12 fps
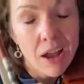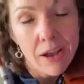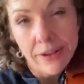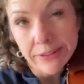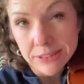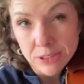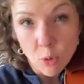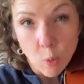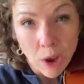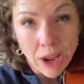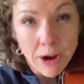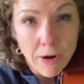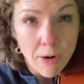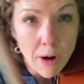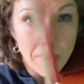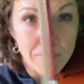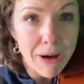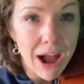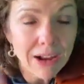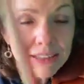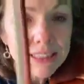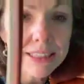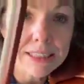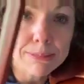a square or a box
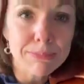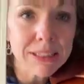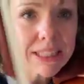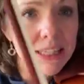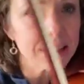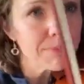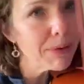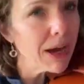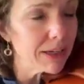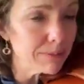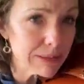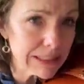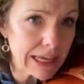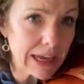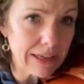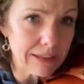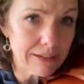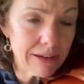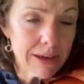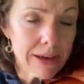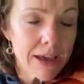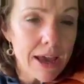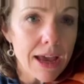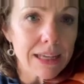that's missing the bottom side.
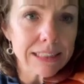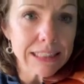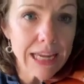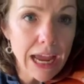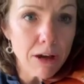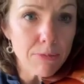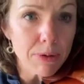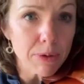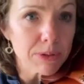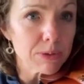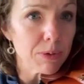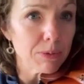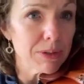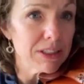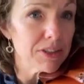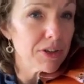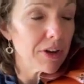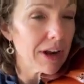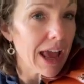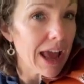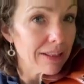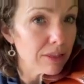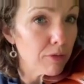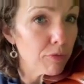A down bow is when we start
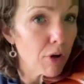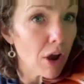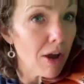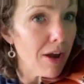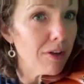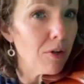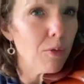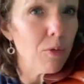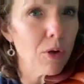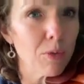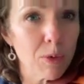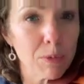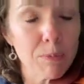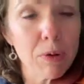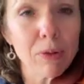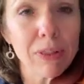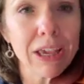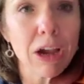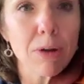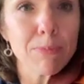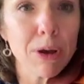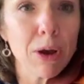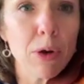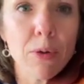at the frog or we're pulling our
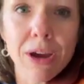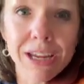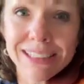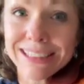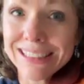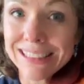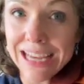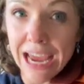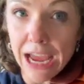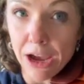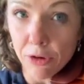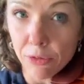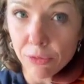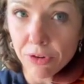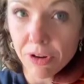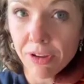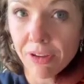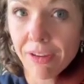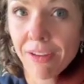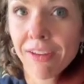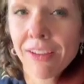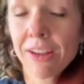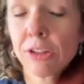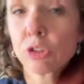bow
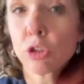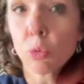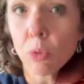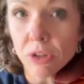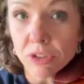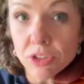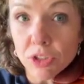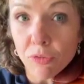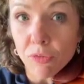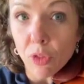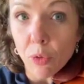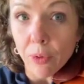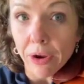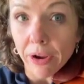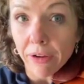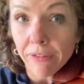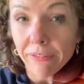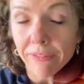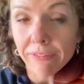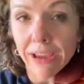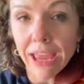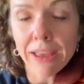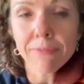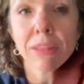down towards the floor.
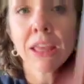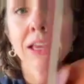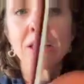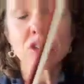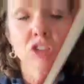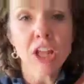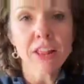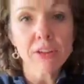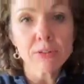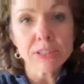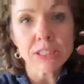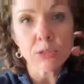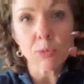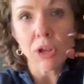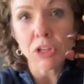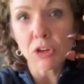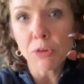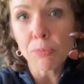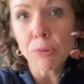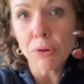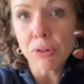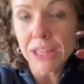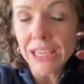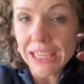Okay, cellos, it's when you're
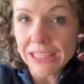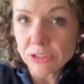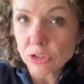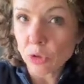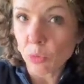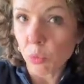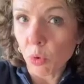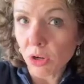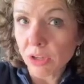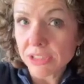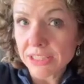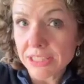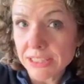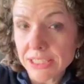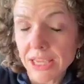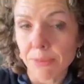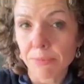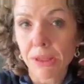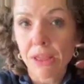pulling it towards the tip.